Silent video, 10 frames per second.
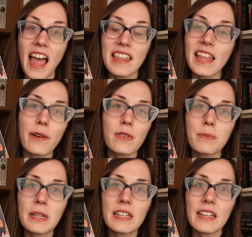And that
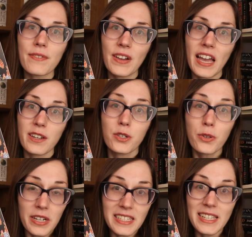would be, if I had a
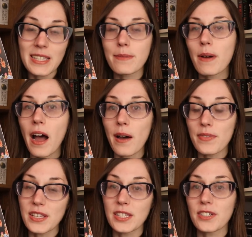criticism
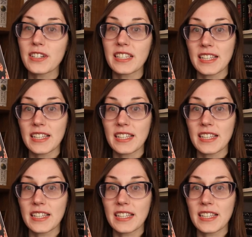of the series,